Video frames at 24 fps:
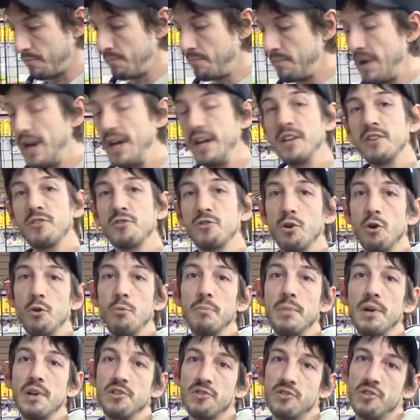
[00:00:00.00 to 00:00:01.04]
made its
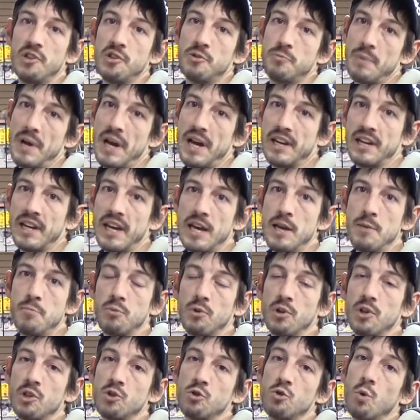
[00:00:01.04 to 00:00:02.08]
own business back
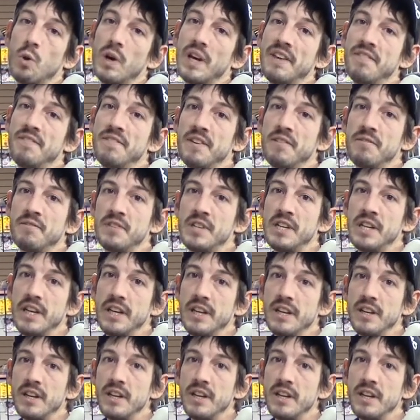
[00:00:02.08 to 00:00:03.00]
April of 2015.